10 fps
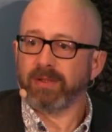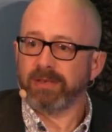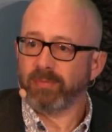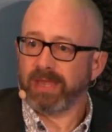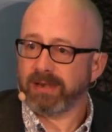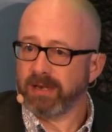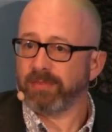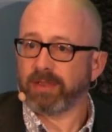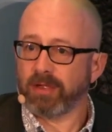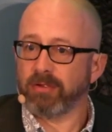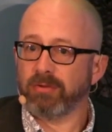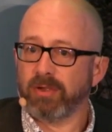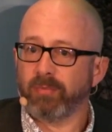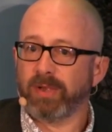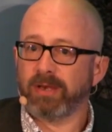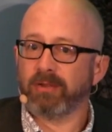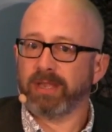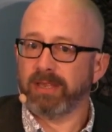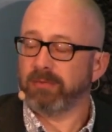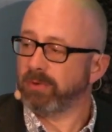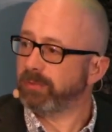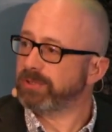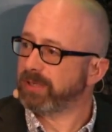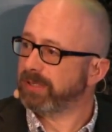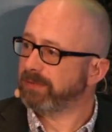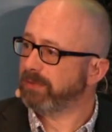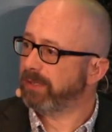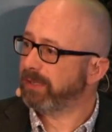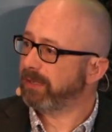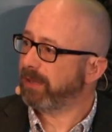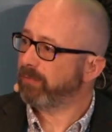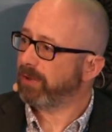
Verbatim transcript: and then we had another go and went okay what are we trying to do here and,